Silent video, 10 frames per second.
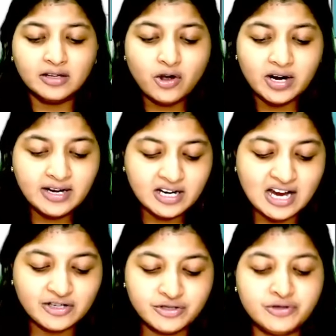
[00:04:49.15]
The auditor
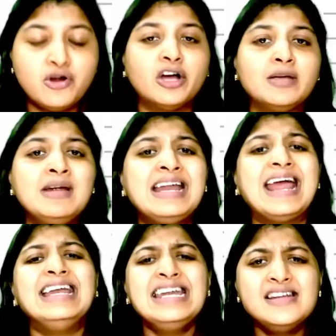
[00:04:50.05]
has to document
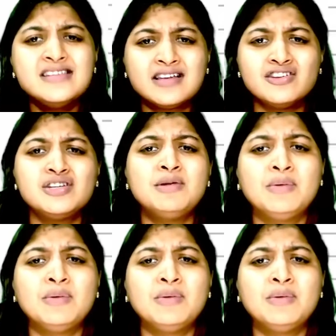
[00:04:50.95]
any discussion